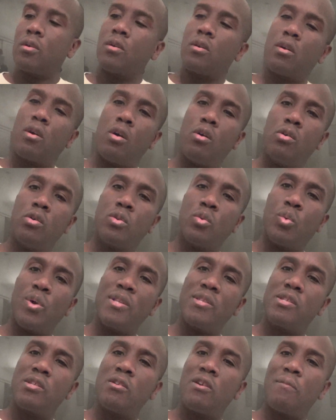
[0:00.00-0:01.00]
Cold
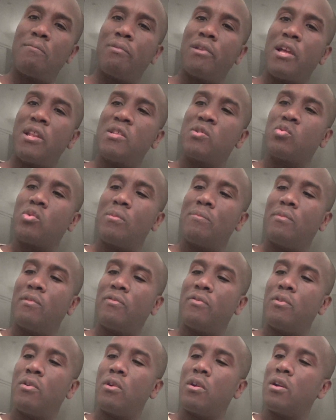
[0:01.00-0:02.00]
Winter, I played this one
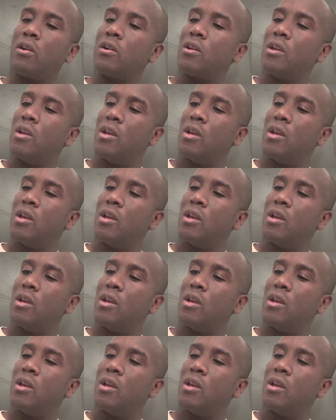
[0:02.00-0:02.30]
before.